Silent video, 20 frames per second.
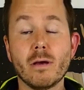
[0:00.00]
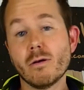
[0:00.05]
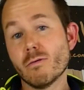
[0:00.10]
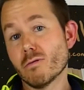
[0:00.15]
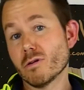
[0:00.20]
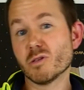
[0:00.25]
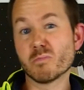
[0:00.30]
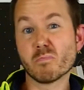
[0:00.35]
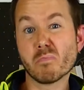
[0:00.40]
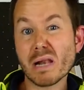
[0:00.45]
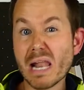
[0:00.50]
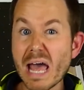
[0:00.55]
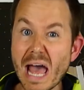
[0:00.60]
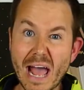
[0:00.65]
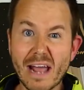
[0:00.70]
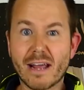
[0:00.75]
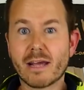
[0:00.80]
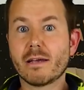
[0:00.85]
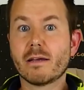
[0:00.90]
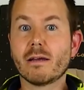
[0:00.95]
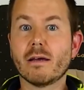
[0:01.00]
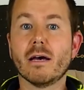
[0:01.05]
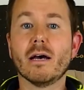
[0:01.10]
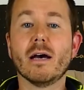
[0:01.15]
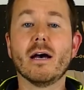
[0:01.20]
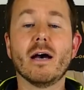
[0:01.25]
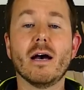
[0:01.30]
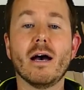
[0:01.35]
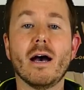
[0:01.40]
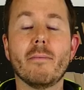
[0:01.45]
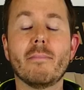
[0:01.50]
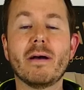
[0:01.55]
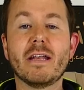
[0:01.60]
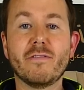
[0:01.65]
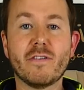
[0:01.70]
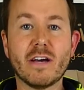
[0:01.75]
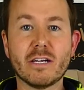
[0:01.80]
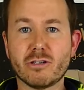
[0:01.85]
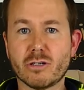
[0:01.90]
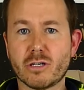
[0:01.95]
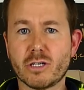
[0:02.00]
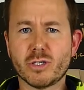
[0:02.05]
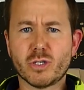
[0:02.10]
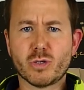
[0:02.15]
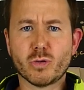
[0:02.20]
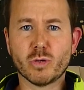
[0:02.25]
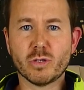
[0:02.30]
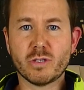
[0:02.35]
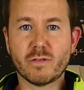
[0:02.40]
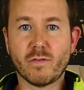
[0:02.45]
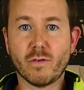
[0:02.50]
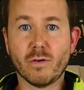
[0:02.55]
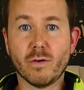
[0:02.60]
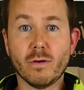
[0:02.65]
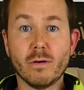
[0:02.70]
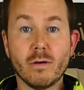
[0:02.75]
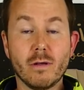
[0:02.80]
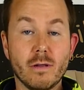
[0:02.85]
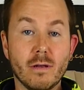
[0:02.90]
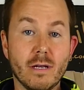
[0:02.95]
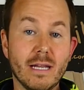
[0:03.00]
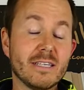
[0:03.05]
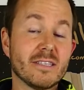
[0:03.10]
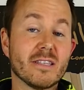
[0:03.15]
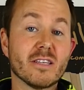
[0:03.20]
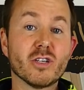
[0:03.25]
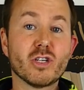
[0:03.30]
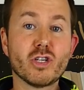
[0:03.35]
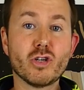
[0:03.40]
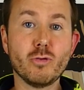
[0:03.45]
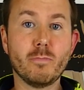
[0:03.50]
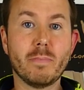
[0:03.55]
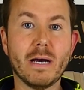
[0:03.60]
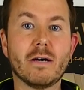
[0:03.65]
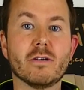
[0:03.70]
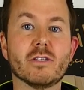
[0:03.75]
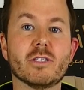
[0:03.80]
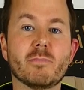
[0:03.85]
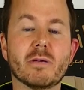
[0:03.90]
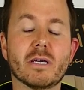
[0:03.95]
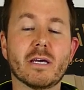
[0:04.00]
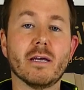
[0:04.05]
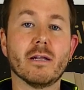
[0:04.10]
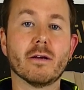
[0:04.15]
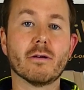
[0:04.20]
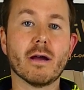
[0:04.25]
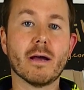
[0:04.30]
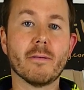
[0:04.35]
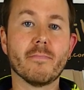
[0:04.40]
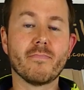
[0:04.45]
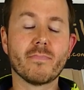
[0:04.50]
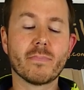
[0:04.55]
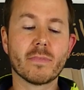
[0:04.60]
whereas black, manufacturer can source for less than 2 pounds per kilogram.